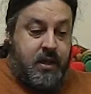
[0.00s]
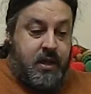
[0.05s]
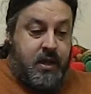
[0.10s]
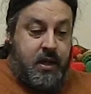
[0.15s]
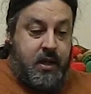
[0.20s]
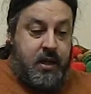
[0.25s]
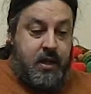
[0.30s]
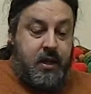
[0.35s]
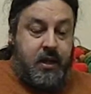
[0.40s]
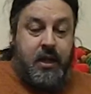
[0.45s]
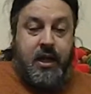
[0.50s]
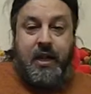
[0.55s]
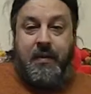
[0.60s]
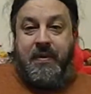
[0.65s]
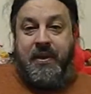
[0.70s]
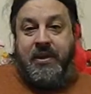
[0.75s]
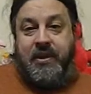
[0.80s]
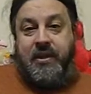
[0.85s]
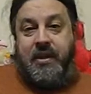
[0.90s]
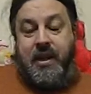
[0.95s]
Uh, how
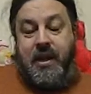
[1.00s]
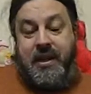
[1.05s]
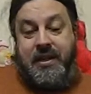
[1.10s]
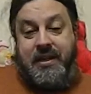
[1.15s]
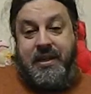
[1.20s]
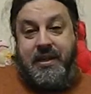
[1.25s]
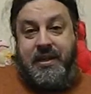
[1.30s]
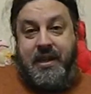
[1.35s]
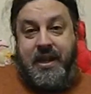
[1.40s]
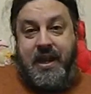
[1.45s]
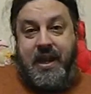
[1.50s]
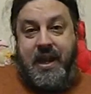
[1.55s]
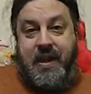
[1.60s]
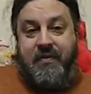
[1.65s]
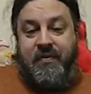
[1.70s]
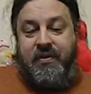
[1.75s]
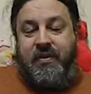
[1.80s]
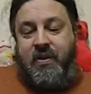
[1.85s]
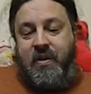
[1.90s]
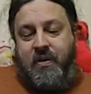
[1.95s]
much content I
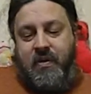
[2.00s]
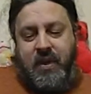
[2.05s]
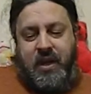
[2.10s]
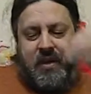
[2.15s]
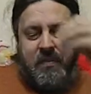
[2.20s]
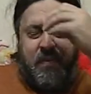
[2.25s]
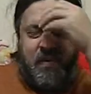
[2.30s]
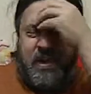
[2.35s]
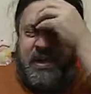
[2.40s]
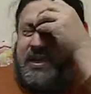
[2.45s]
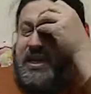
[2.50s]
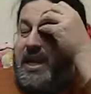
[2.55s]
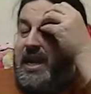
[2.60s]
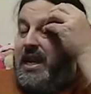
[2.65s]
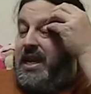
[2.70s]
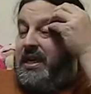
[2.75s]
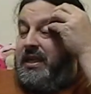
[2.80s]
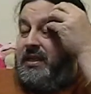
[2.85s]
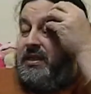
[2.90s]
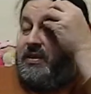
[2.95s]
have, so the number of
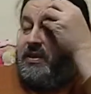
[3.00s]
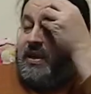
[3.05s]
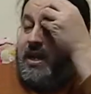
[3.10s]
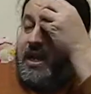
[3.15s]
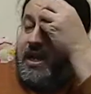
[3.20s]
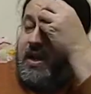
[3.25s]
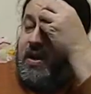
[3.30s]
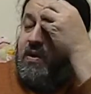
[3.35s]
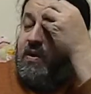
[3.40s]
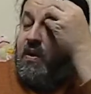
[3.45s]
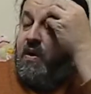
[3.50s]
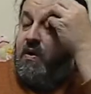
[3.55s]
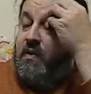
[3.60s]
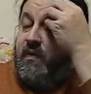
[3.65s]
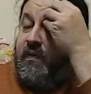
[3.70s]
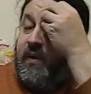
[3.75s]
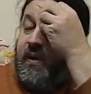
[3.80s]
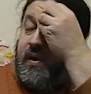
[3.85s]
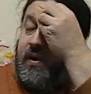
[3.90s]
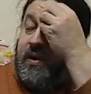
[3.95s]
days I go
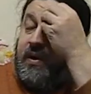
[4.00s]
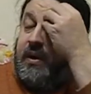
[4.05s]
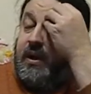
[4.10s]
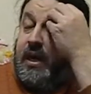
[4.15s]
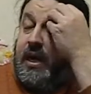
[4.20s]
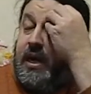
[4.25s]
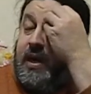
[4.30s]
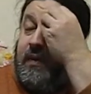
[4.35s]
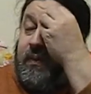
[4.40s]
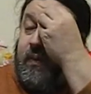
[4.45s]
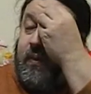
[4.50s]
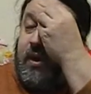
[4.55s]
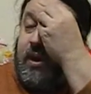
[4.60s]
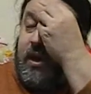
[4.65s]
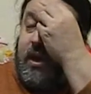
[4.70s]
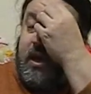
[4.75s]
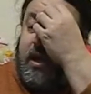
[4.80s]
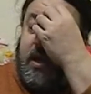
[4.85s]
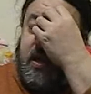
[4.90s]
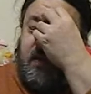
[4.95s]
over, it,
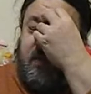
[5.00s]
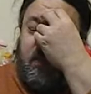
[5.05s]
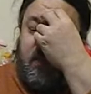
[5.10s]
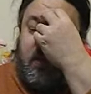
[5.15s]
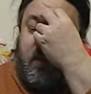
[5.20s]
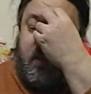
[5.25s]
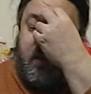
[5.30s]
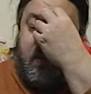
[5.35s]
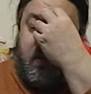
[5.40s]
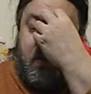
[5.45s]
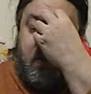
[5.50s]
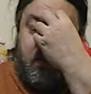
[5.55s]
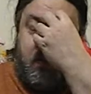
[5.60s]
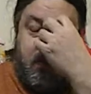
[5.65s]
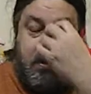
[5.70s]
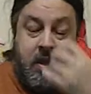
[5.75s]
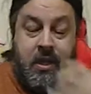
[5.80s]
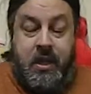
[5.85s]
it, it, you know,